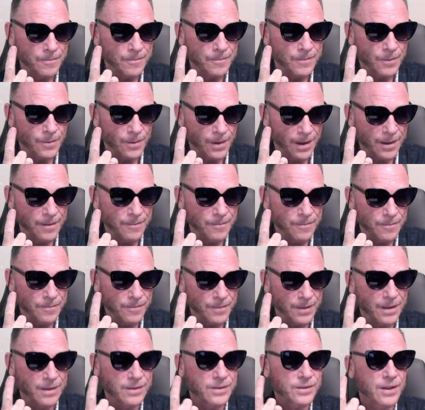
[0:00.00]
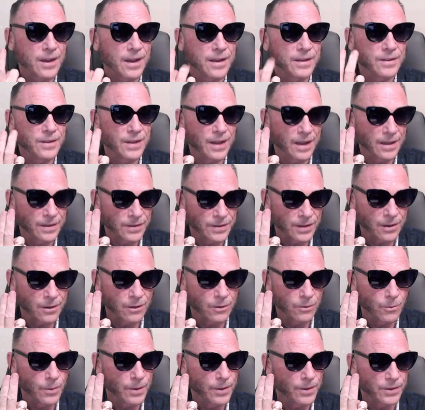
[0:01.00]
right? It's
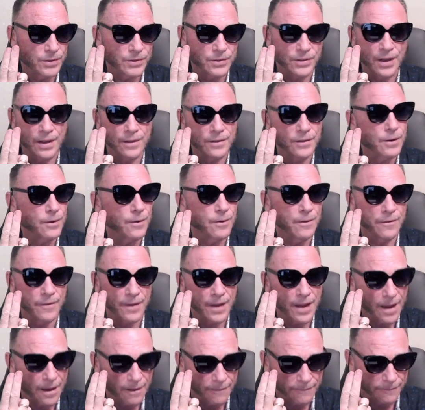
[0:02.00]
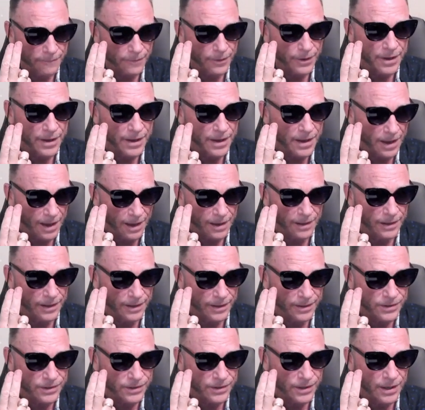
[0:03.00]
identical with the center of every
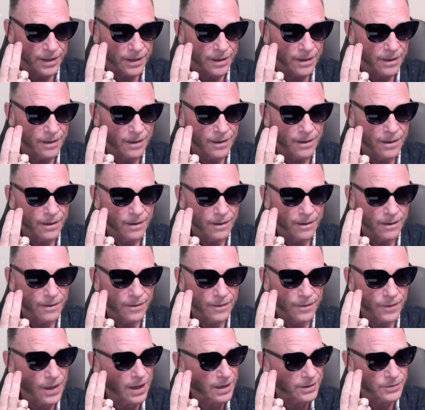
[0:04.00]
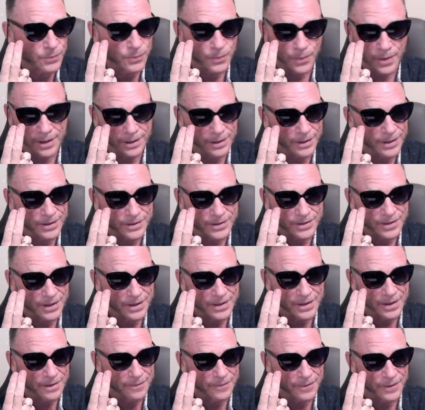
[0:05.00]
galaxy. That's really
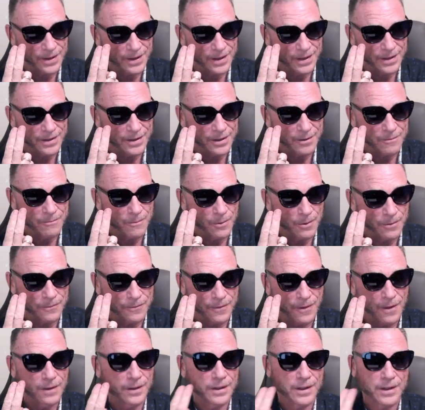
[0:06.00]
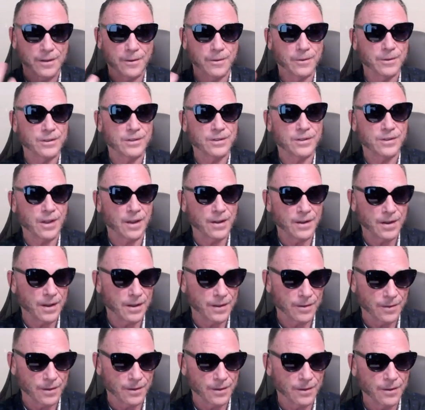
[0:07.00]
significant in morphology. You're studying
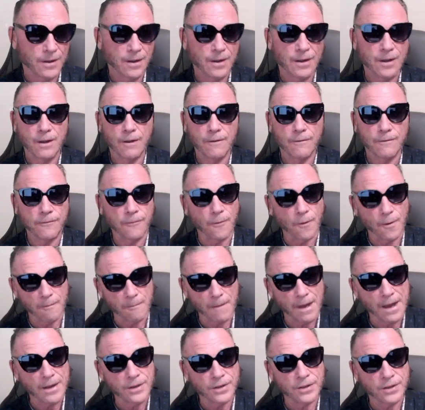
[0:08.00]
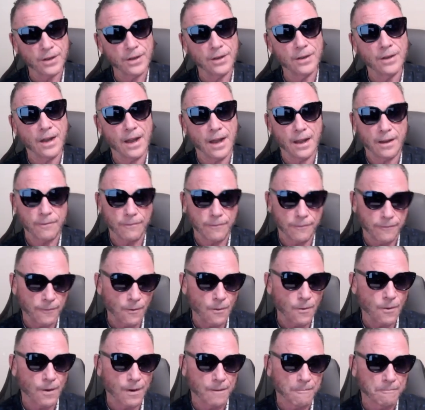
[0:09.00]
the formation and
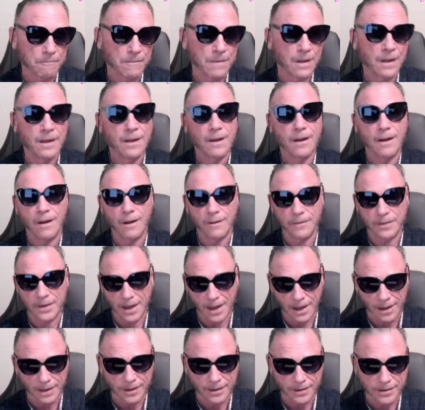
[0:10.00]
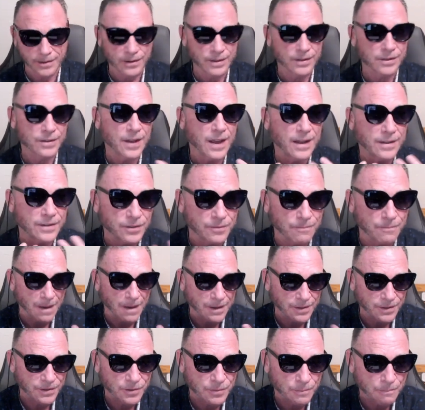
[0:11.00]
form of galaxies. That's
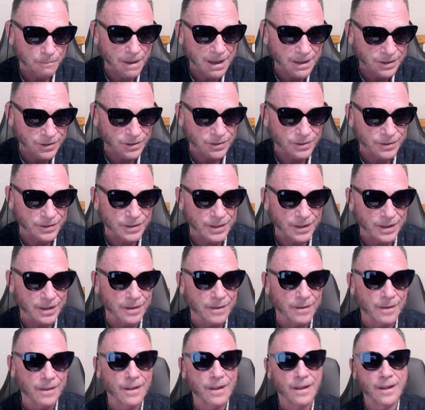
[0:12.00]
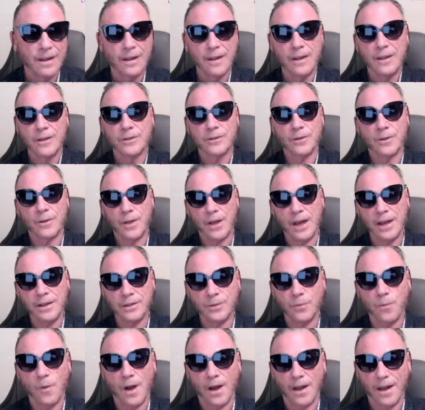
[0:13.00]
specialty. So
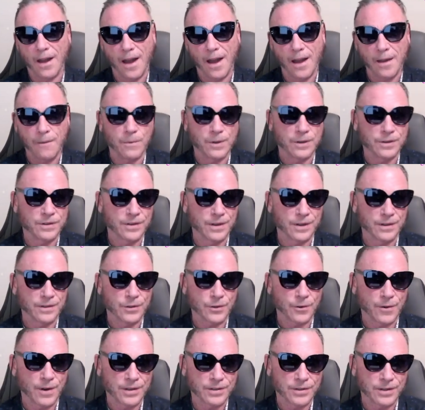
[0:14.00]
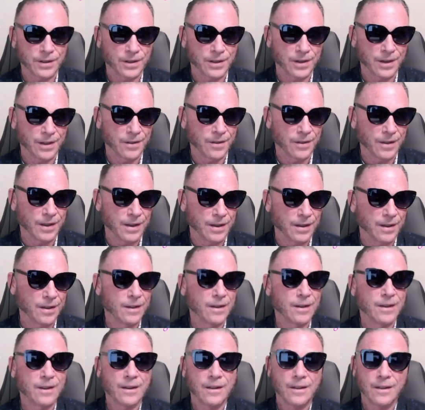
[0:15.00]
that's why I was interested in the
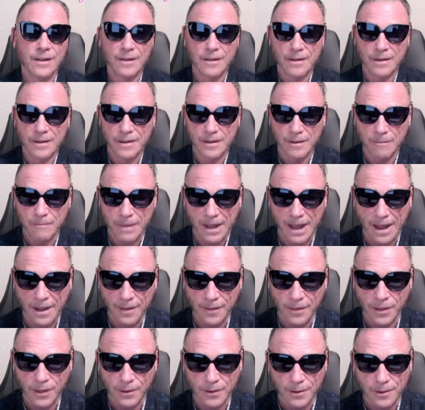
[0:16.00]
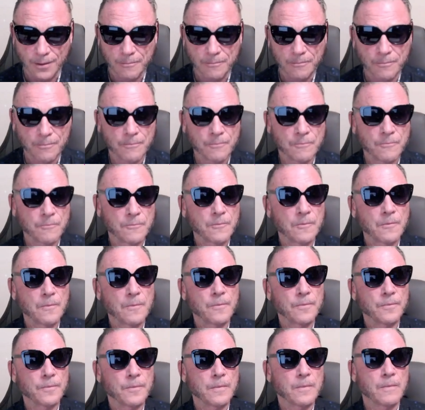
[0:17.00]
Panther.
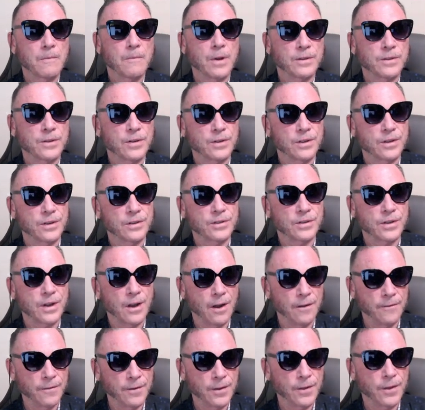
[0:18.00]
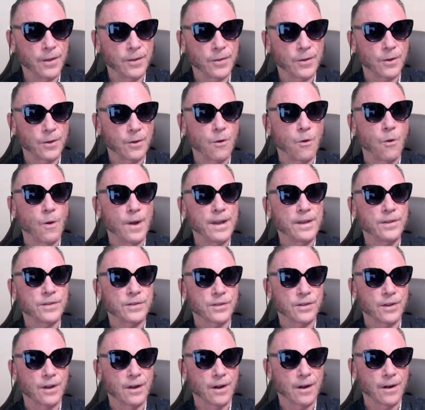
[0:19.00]
But to discover that the
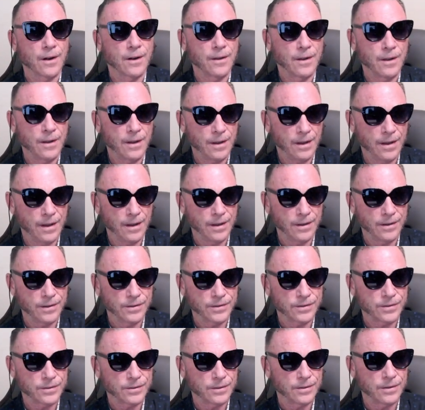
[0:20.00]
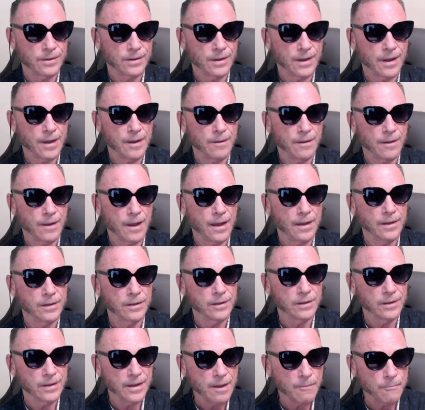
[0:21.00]
quasar is a
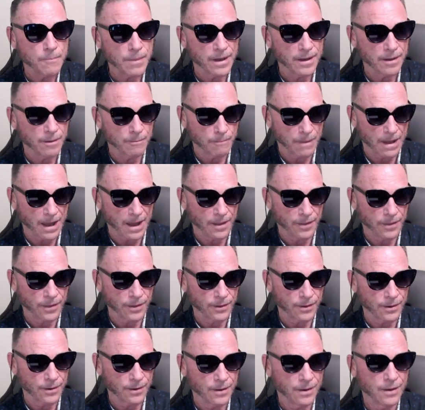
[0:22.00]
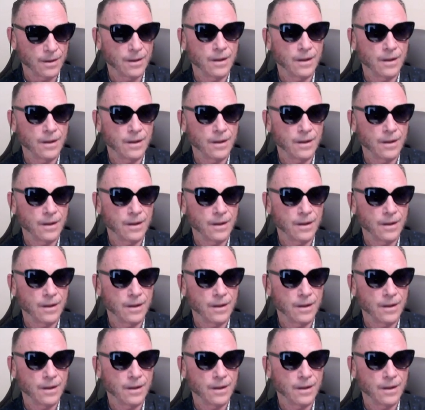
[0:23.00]
leaping panther,